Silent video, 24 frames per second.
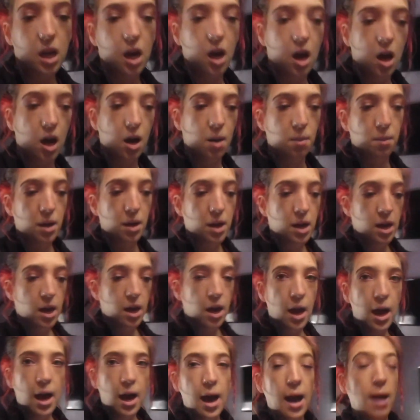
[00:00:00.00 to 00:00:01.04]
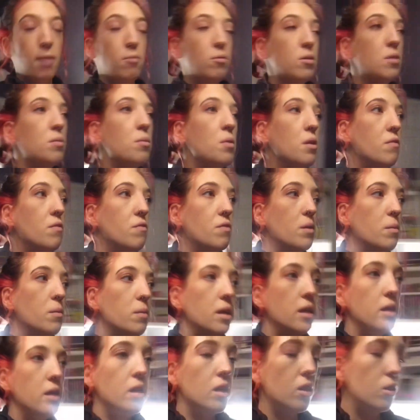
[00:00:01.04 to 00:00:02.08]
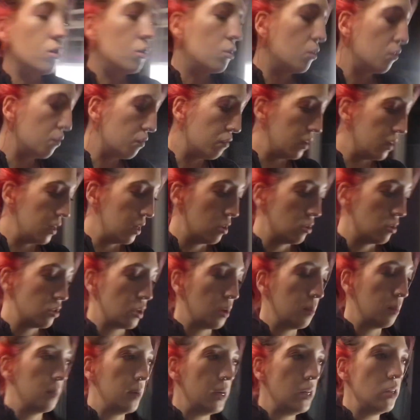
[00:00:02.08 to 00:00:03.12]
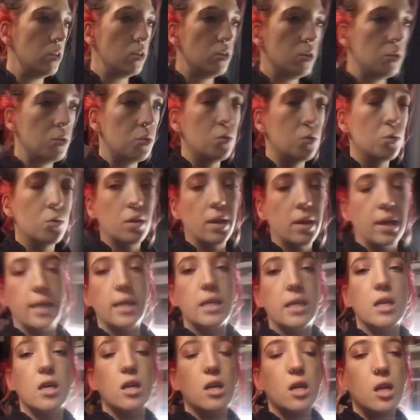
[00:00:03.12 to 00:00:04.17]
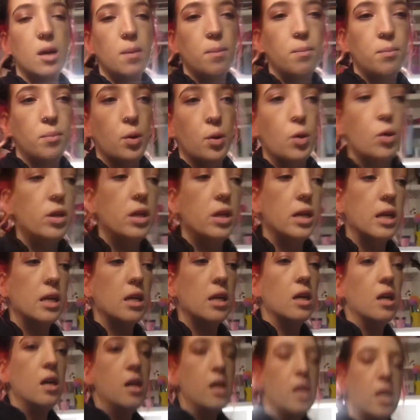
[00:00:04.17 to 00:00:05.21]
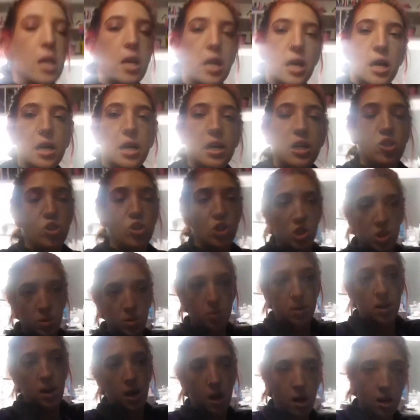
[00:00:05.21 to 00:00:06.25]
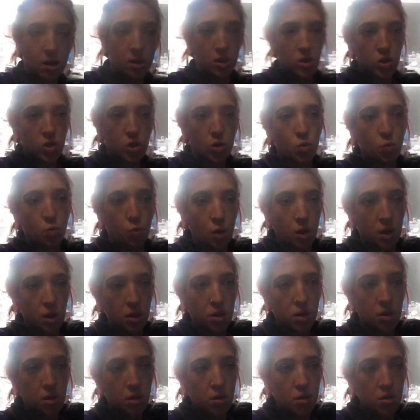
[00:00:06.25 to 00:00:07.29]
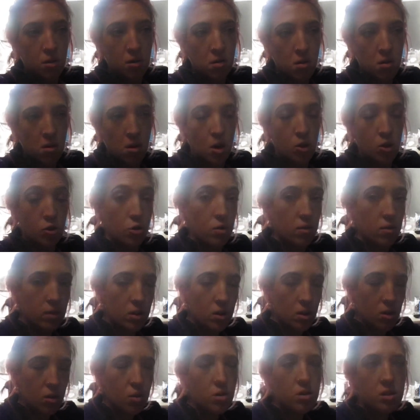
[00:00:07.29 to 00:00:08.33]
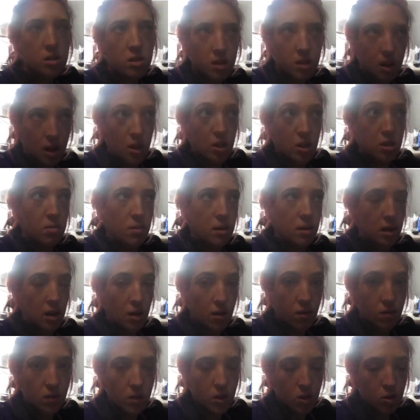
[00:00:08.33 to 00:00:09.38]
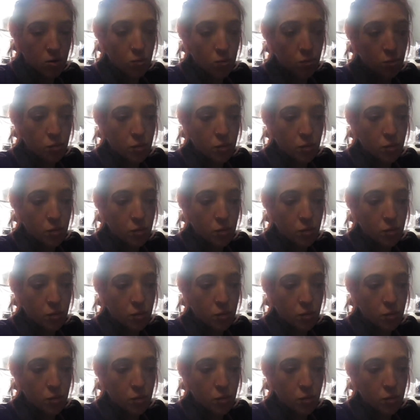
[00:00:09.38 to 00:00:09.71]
I really want to film another video, so I might do like building a gingerbread house with a 2-year-old / my nephew.